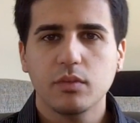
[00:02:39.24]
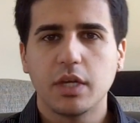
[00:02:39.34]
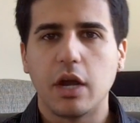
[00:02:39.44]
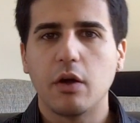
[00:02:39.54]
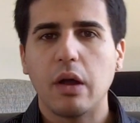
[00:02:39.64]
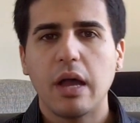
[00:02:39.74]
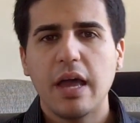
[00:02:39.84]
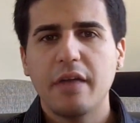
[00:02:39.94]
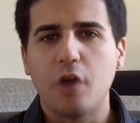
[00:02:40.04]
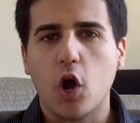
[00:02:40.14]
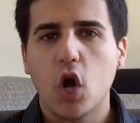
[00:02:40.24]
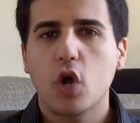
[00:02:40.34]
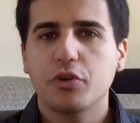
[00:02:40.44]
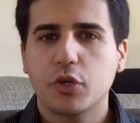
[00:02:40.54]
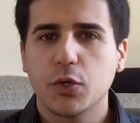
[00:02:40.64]
The
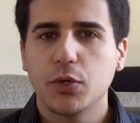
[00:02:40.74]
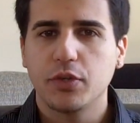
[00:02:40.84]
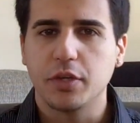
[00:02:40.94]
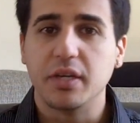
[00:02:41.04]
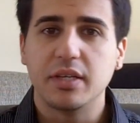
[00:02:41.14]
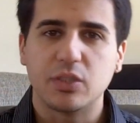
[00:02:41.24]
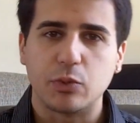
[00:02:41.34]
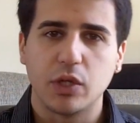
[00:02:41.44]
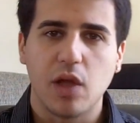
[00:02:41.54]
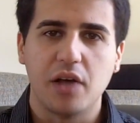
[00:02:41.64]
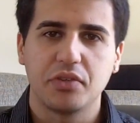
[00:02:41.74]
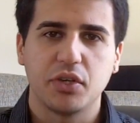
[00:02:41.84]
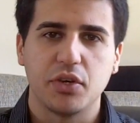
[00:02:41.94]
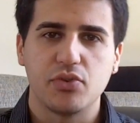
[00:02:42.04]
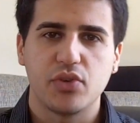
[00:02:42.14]
hard truth that you need to realize
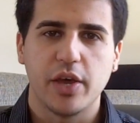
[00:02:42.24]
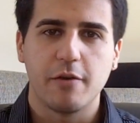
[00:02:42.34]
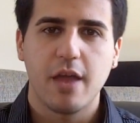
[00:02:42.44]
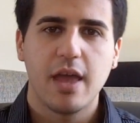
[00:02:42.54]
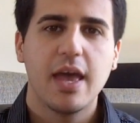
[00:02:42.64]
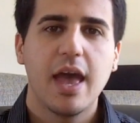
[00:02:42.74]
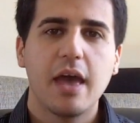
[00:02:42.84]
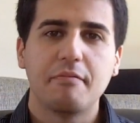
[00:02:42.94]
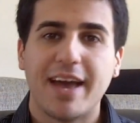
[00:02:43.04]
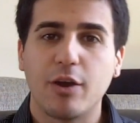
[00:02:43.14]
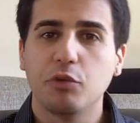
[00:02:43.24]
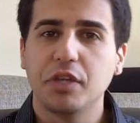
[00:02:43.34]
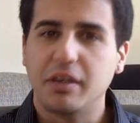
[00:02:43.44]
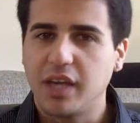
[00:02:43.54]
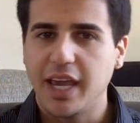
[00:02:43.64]
here is that not
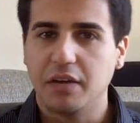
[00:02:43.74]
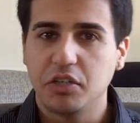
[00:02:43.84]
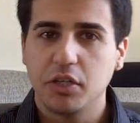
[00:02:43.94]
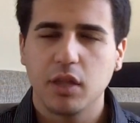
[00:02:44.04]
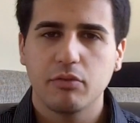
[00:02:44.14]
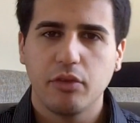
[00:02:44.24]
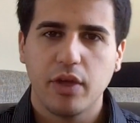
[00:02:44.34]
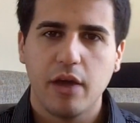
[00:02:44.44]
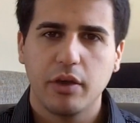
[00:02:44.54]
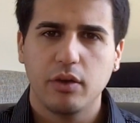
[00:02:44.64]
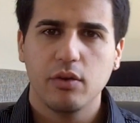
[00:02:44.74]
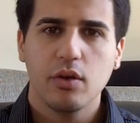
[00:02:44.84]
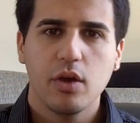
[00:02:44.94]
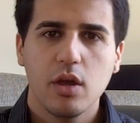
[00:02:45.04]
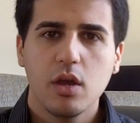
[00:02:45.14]
only can she live without you,
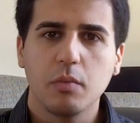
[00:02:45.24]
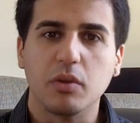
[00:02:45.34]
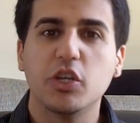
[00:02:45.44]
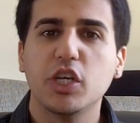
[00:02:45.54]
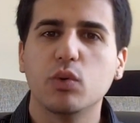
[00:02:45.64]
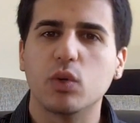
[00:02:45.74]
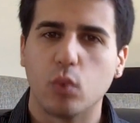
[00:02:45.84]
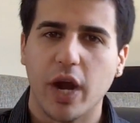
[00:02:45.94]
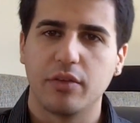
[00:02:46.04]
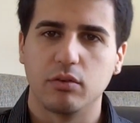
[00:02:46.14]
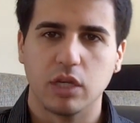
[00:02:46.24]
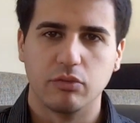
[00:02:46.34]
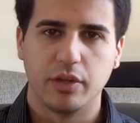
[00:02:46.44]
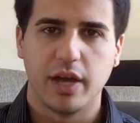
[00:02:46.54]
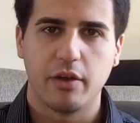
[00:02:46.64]
but she would rather live
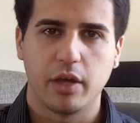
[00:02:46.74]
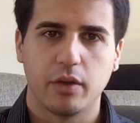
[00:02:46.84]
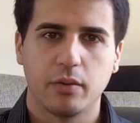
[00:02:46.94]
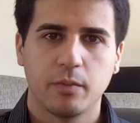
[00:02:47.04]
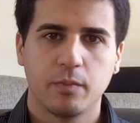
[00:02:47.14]
without you.